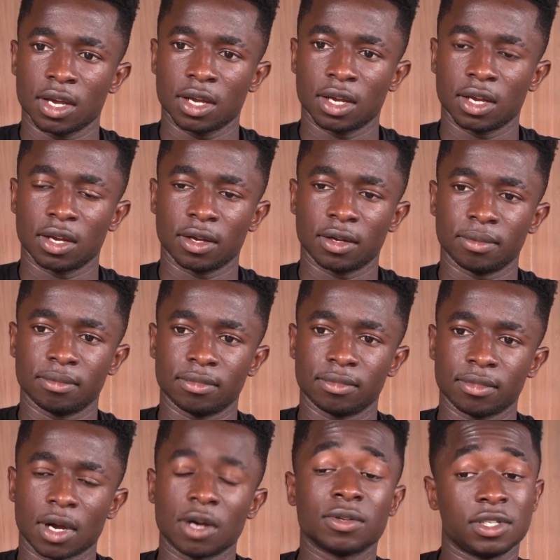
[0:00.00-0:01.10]

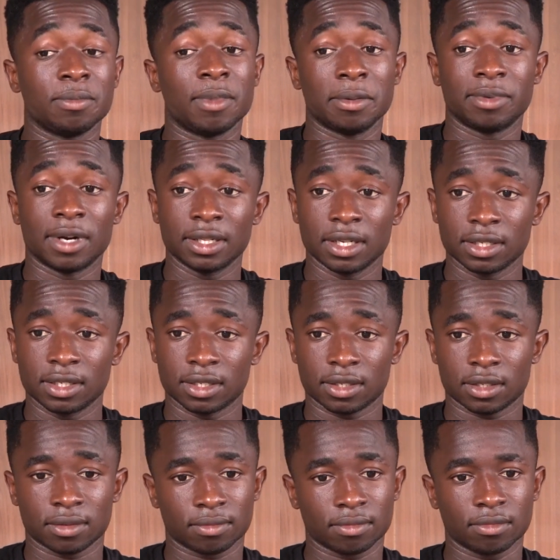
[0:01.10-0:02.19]
I would say my brothers,